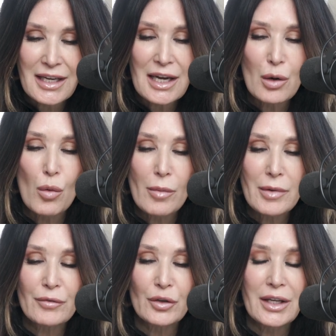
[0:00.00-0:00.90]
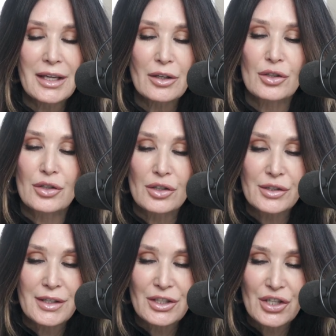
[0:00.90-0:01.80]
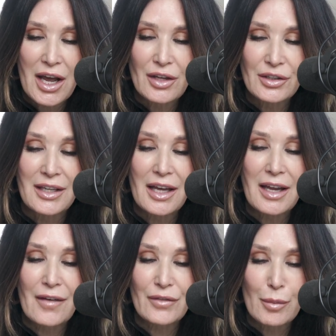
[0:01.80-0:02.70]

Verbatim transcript: can a woman forget her nursing child and not have